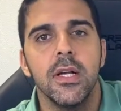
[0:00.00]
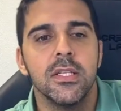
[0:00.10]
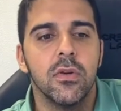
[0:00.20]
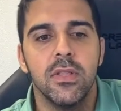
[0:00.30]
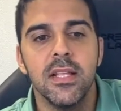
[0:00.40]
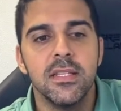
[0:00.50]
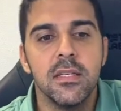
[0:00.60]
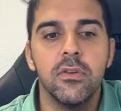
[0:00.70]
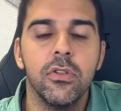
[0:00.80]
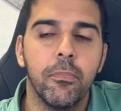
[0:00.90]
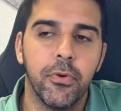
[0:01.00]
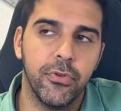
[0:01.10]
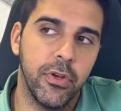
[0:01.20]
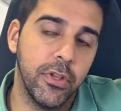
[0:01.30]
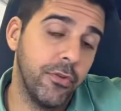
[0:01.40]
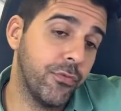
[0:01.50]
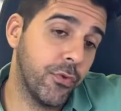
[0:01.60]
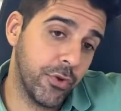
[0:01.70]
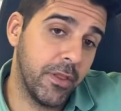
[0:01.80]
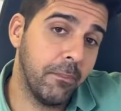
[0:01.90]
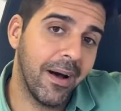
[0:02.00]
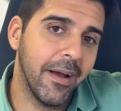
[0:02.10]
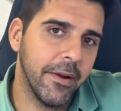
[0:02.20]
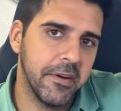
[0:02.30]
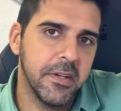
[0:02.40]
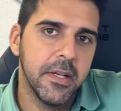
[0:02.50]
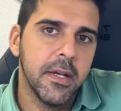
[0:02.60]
So that's a opportunity for the buyer.